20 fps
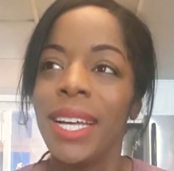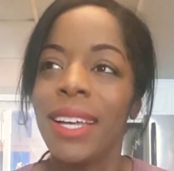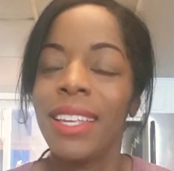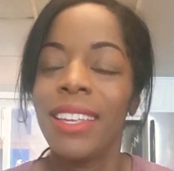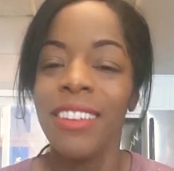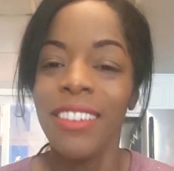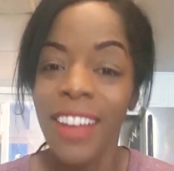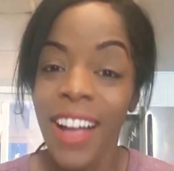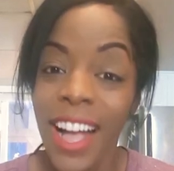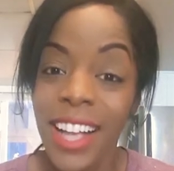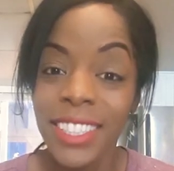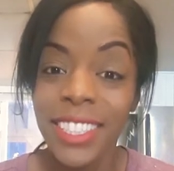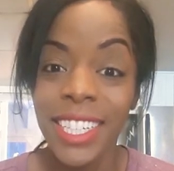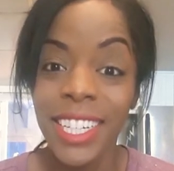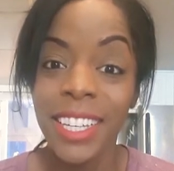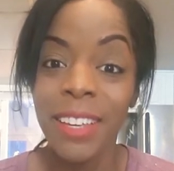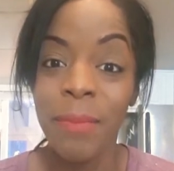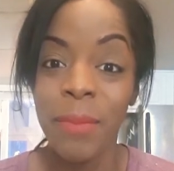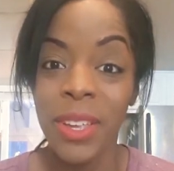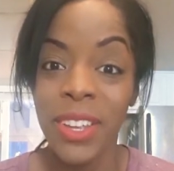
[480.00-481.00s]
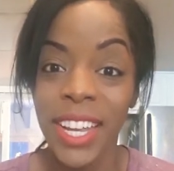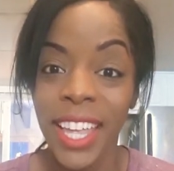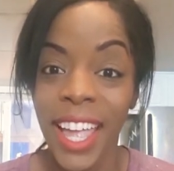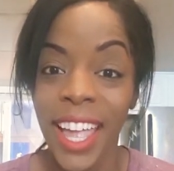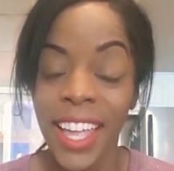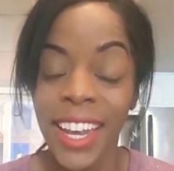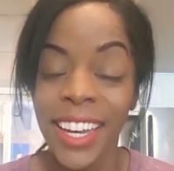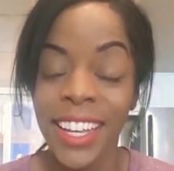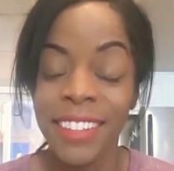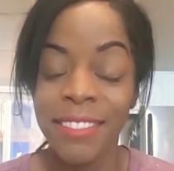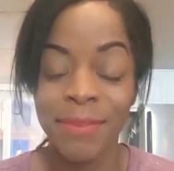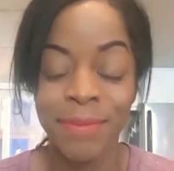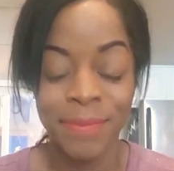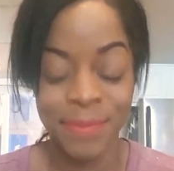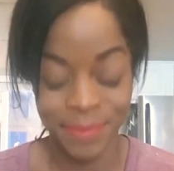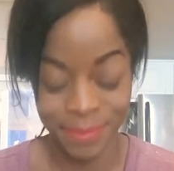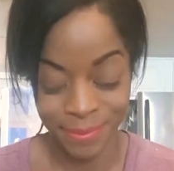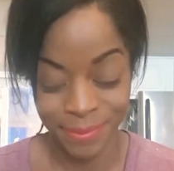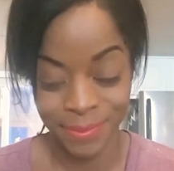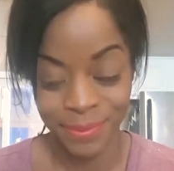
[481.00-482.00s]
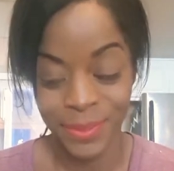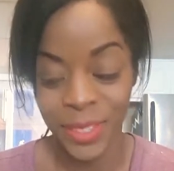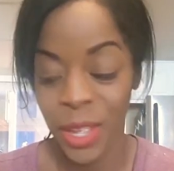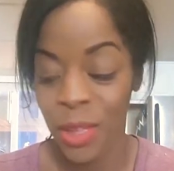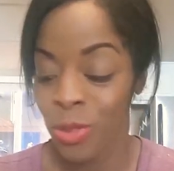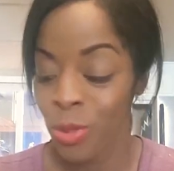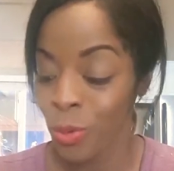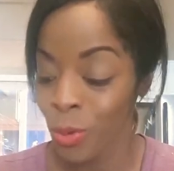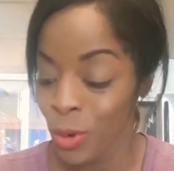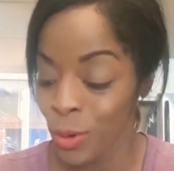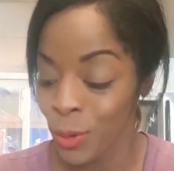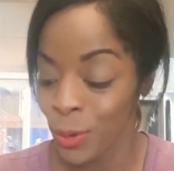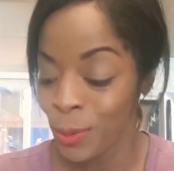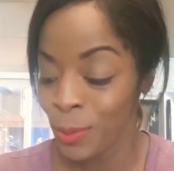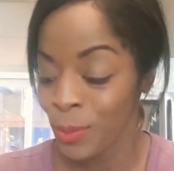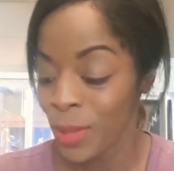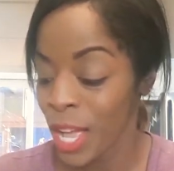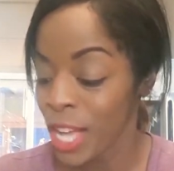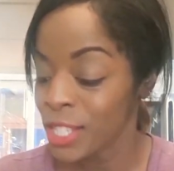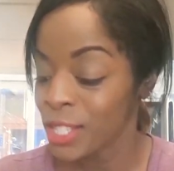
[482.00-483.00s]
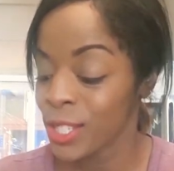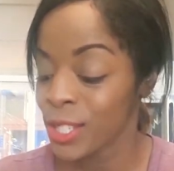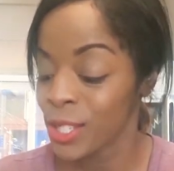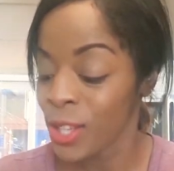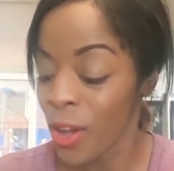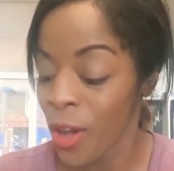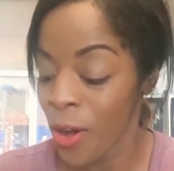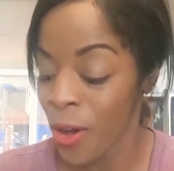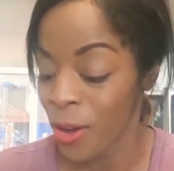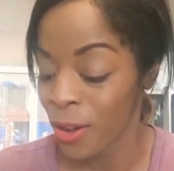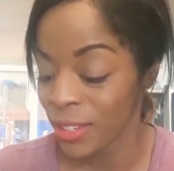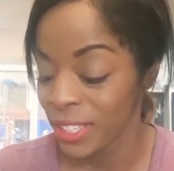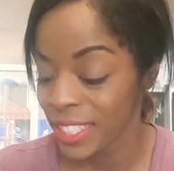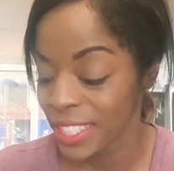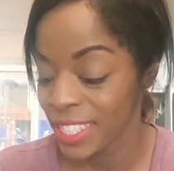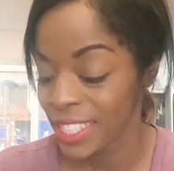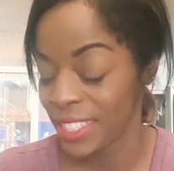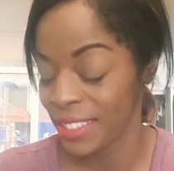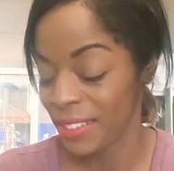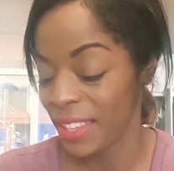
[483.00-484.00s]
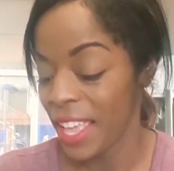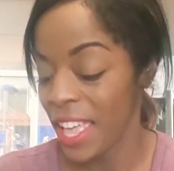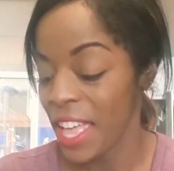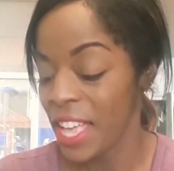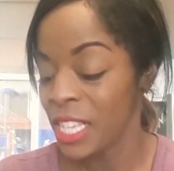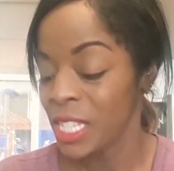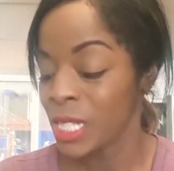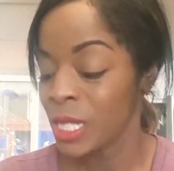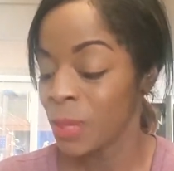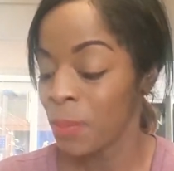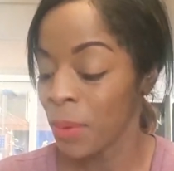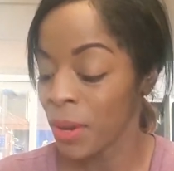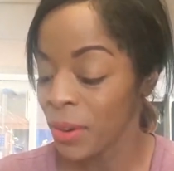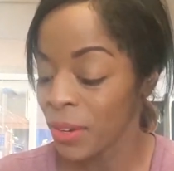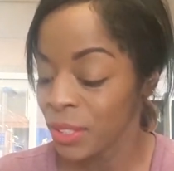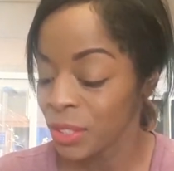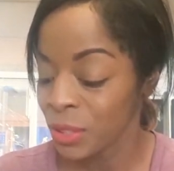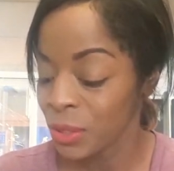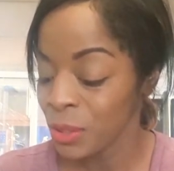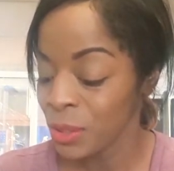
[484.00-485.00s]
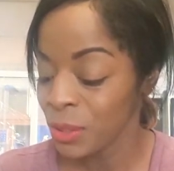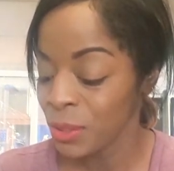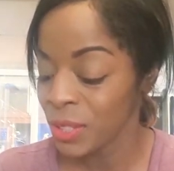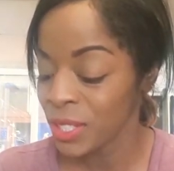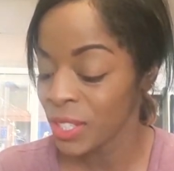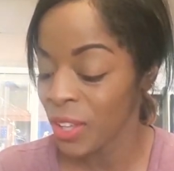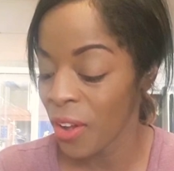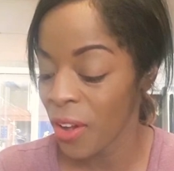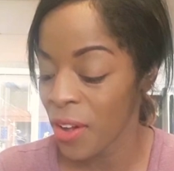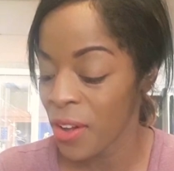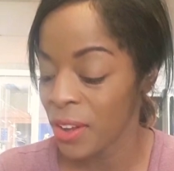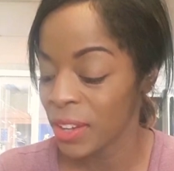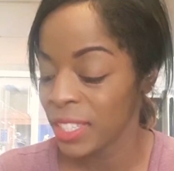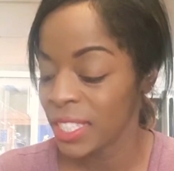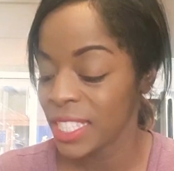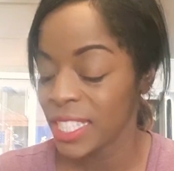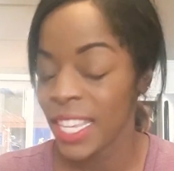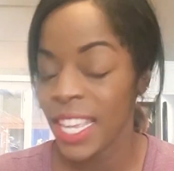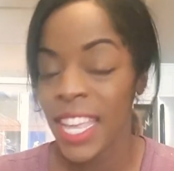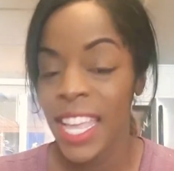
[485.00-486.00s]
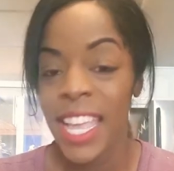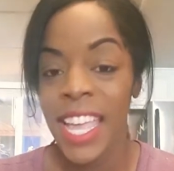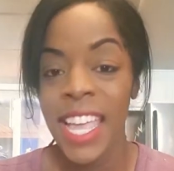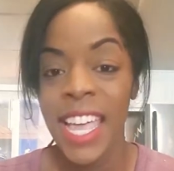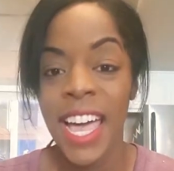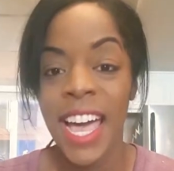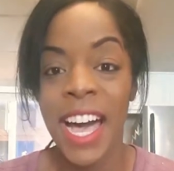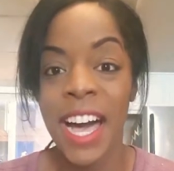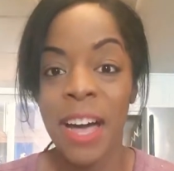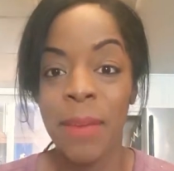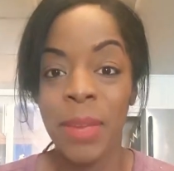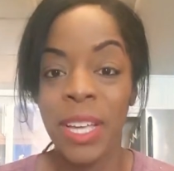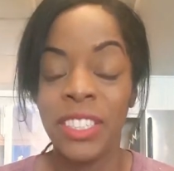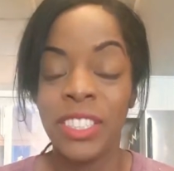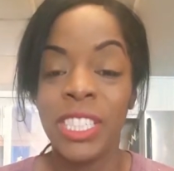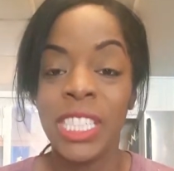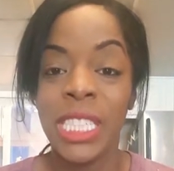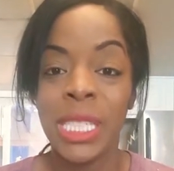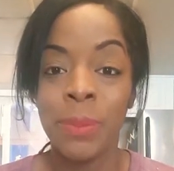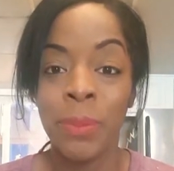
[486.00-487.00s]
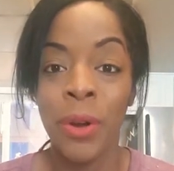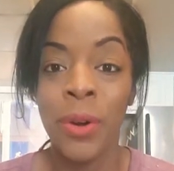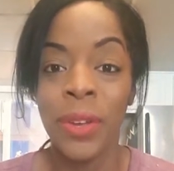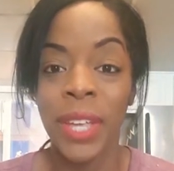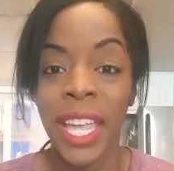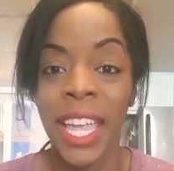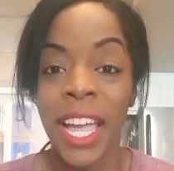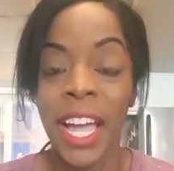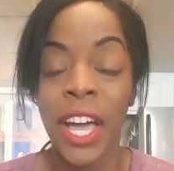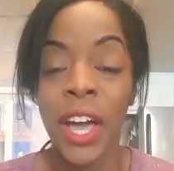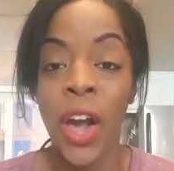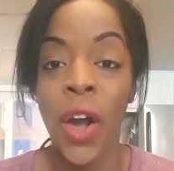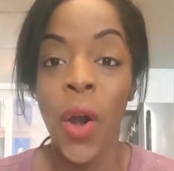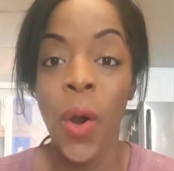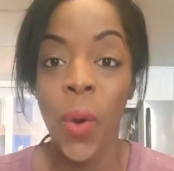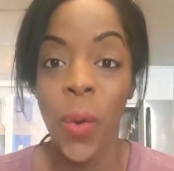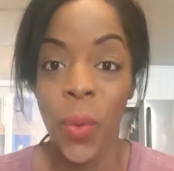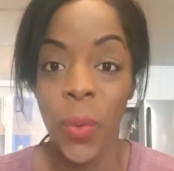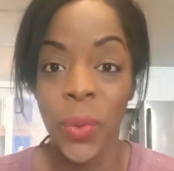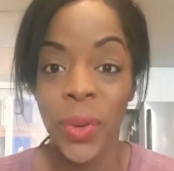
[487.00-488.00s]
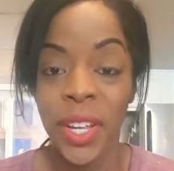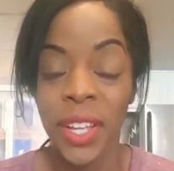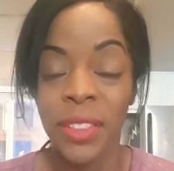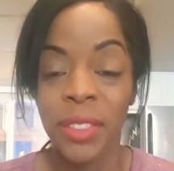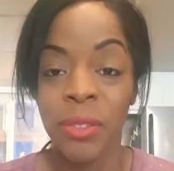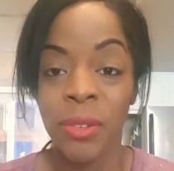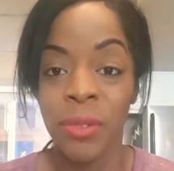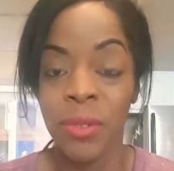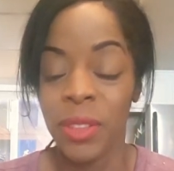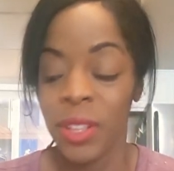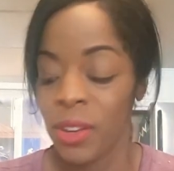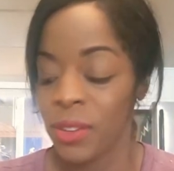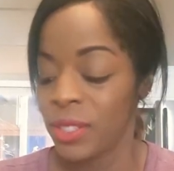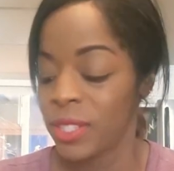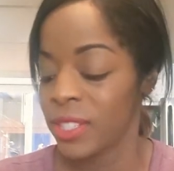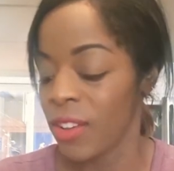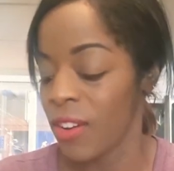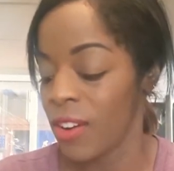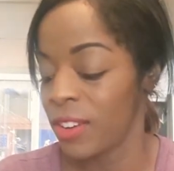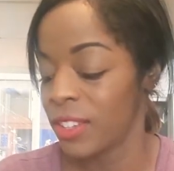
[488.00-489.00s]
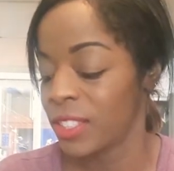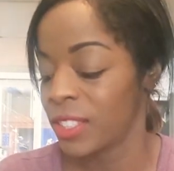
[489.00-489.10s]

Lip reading: know how she communicated? Through songs, spiritual songs, and she spoke in code through those songs.